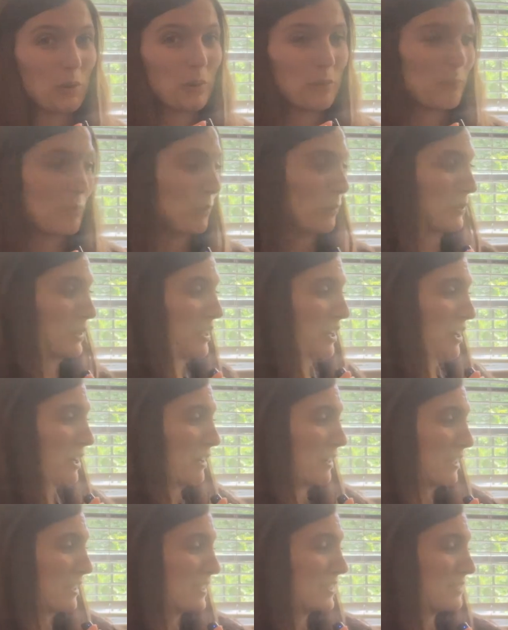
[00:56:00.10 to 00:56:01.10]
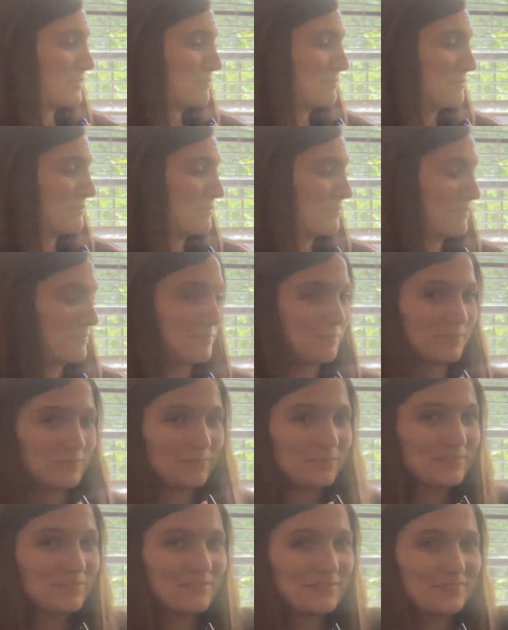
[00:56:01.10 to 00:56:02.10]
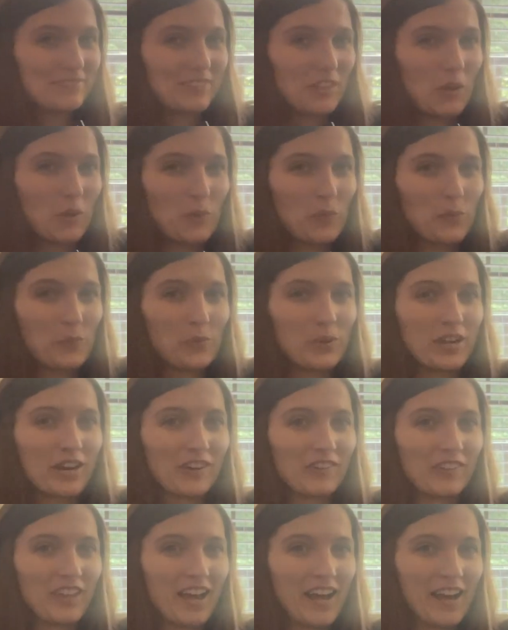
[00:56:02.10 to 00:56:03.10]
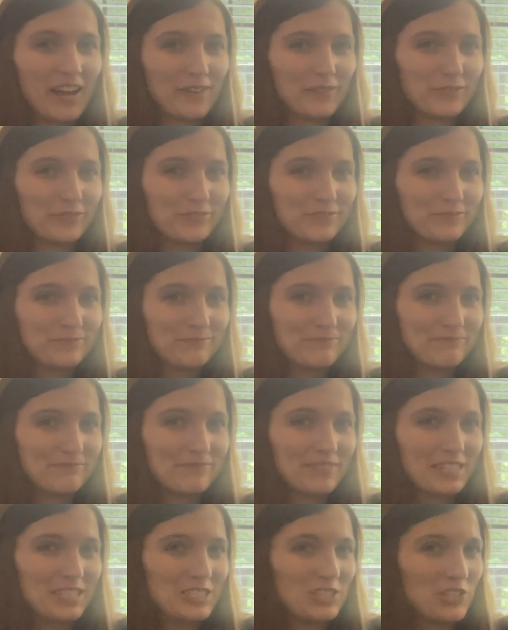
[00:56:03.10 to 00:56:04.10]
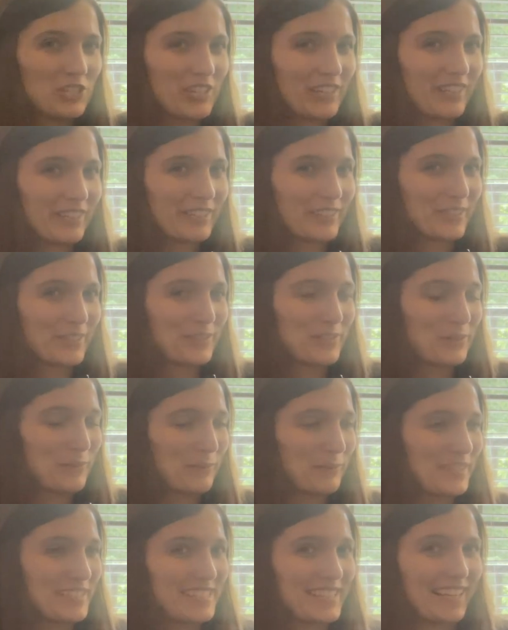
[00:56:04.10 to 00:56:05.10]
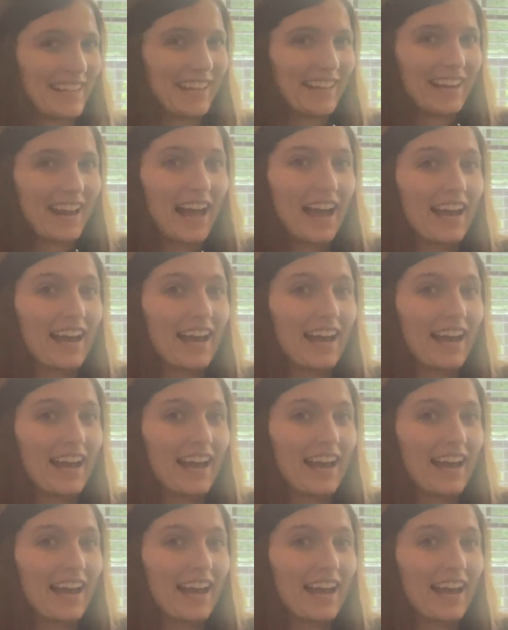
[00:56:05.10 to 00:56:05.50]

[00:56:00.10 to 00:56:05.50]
but we are. We are live. Cheers. We did it.